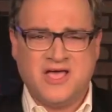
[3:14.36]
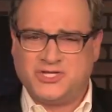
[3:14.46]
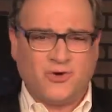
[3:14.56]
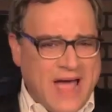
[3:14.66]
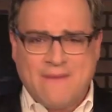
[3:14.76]

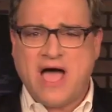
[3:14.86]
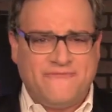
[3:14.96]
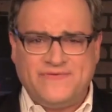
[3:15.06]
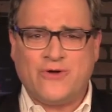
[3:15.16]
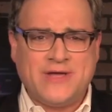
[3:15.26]
So, am I
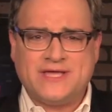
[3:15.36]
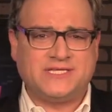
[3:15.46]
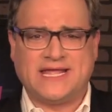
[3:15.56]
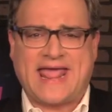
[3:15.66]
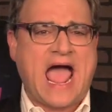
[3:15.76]

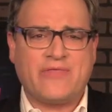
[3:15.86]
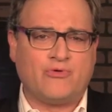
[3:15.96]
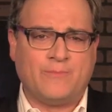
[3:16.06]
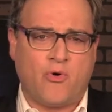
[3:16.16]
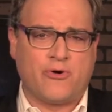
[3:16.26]
furious that
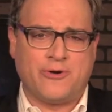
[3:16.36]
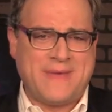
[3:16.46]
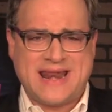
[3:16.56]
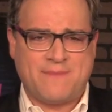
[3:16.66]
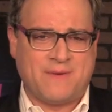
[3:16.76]
Catherine Porter
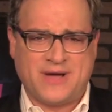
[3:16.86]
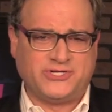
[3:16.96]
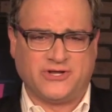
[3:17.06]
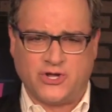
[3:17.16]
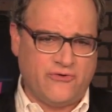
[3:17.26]
made up a
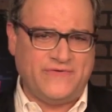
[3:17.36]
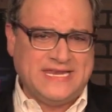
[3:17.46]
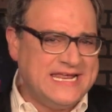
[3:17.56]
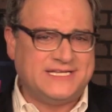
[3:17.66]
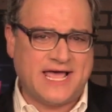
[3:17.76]
bunch of goofy
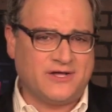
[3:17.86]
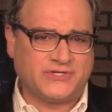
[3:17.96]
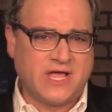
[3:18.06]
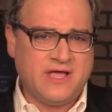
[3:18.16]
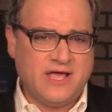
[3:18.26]

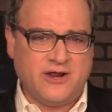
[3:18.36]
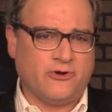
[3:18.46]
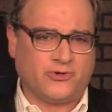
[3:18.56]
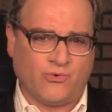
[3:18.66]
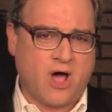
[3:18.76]
details in
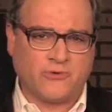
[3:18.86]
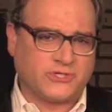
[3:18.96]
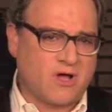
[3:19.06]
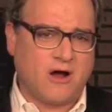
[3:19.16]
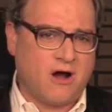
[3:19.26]
her Toronto
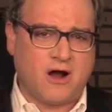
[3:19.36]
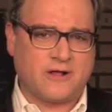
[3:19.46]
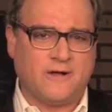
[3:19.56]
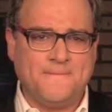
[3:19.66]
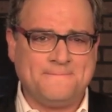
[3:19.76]
Star
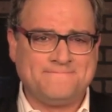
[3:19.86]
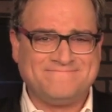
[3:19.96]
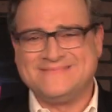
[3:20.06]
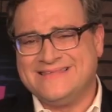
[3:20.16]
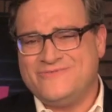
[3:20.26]
article?
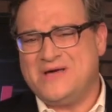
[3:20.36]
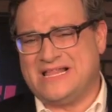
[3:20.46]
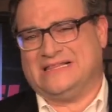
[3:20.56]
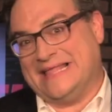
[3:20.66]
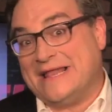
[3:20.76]

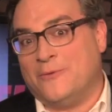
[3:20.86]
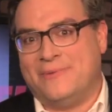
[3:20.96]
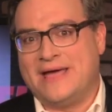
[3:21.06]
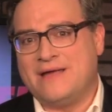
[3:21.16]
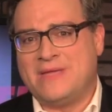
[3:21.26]
Well, a little
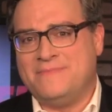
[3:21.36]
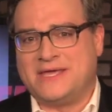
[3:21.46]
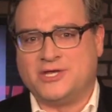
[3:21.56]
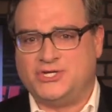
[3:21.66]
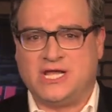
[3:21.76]
bit. I mean,
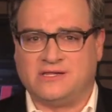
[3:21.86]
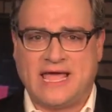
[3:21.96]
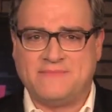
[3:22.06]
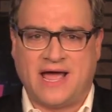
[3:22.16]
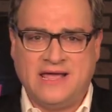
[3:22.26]
because she
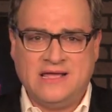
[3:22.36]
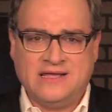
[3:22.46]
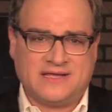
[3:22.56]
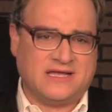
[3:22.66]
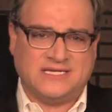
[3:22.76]
claimed I
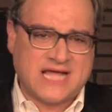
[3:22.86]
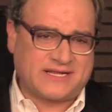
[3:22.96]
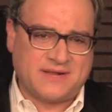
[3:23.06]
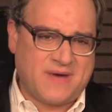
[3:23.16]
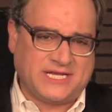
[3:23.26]

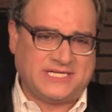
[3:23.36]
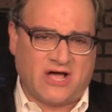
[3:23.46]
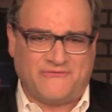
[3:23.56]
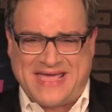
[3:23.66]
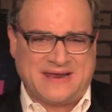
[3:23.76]
conducted
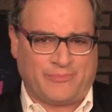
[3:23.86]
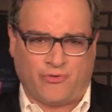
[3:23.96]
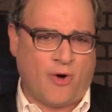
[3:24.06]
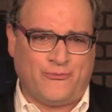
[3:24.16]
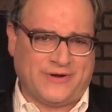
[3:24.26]
myself
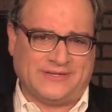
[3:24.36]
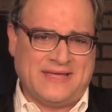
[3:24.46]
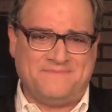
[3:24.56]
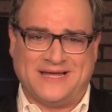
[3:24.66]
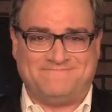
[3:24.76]

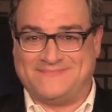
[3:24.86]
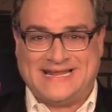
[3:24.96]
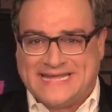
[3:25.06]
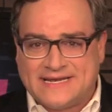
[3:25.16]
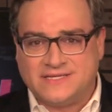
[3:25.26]
inappropriately, but
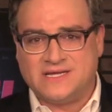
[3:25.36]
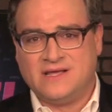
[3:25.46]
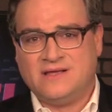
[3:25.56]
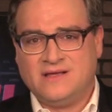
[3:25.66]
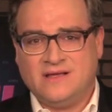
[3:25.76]
I didn't.
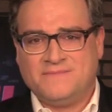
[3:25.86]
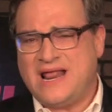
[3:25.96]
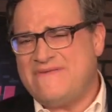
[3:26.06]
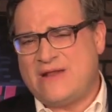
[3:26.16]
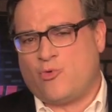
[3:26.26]

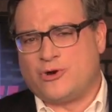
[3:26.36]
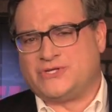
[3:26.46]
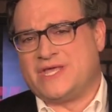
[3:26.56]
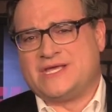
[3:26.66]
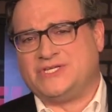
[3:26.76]
But I've had
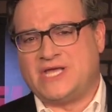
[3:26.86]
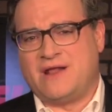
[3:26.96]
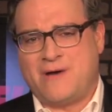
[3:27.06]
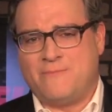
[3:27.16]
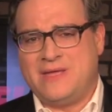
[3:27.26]
worse things
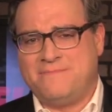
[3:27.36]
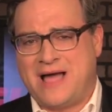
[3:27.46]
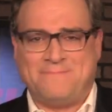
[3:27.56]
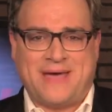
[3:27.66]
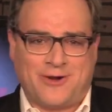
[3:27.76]
said about me
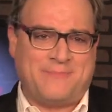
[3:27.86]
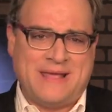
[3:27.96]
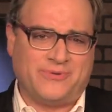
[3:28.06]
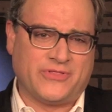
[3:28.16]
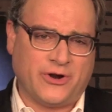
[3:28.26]
by better
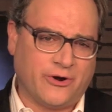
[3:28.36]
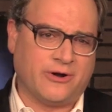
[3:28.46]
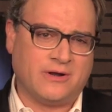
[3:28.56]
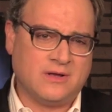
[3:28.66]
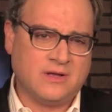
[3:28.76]
people than
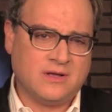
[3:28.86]
her.